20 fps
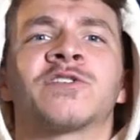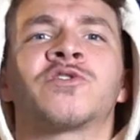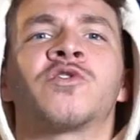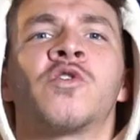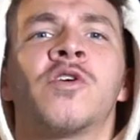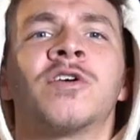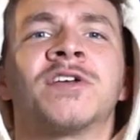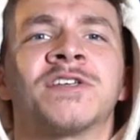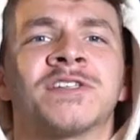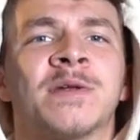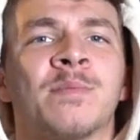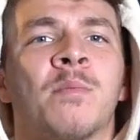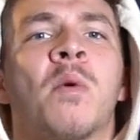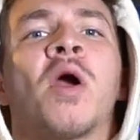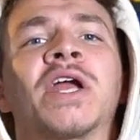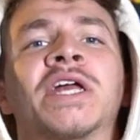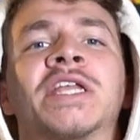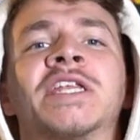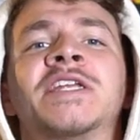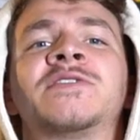stores to
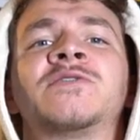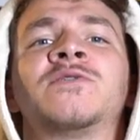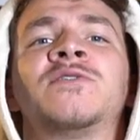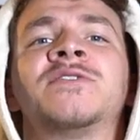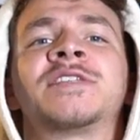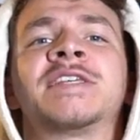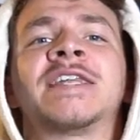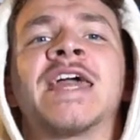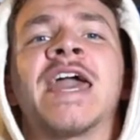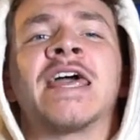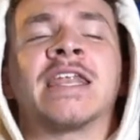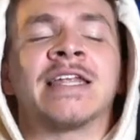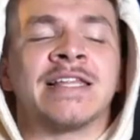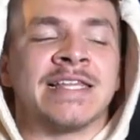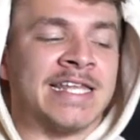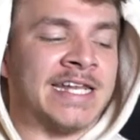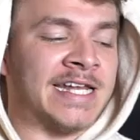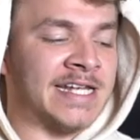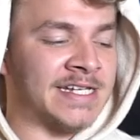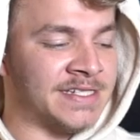marketing tools and
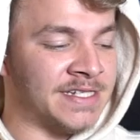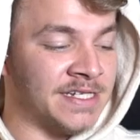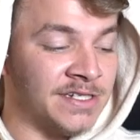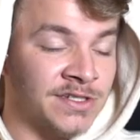analytics,